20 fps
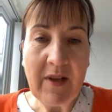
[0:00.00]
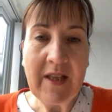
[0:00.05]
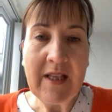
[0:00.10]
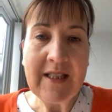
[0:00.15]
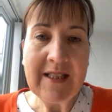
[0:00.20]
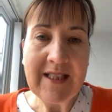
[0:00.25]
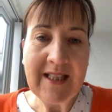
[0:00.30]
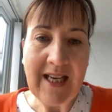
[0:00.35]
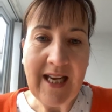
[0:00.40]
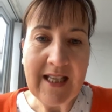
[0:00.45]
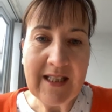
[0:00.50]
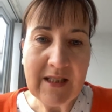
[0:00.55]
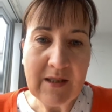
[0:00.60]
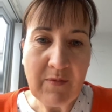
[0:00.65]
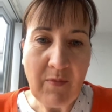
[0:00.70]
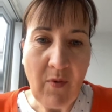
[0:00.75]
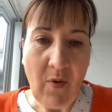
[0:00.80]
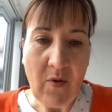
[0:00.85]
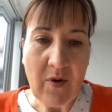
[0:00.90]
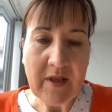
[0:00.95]
with, is to get
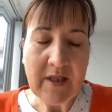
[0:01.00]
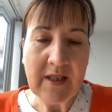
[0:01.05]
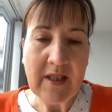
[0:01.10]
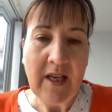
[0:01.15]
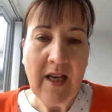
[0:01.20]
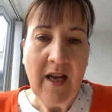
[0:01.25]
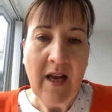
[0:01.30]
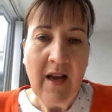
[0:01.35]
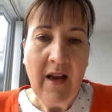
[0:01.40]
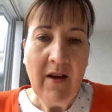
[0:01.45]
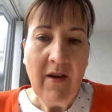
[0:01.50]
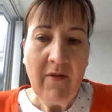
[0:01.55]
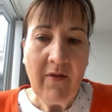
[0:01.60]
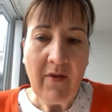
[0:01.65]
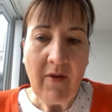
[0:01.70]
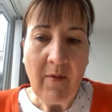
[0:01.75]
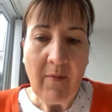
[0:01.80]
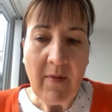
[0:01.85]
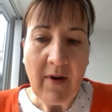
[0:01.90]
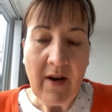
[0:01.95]
support
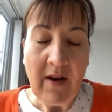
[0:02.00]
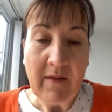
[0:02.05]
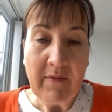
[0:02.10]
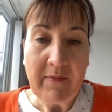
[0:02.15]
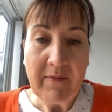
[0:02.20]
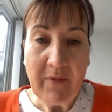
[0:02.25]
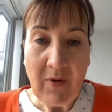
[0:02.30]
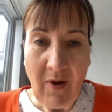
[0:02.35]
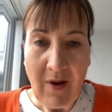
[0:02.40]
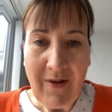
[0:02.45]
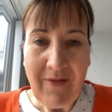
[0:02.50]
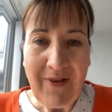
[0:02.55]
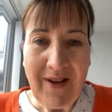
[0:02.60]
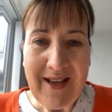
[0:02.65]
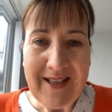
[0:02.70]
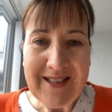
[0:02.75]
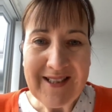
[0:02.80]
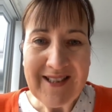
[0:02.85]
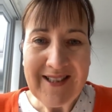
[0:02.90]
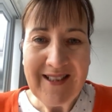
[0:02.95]
from a
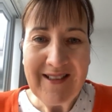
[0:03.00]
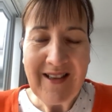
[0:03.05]
qualified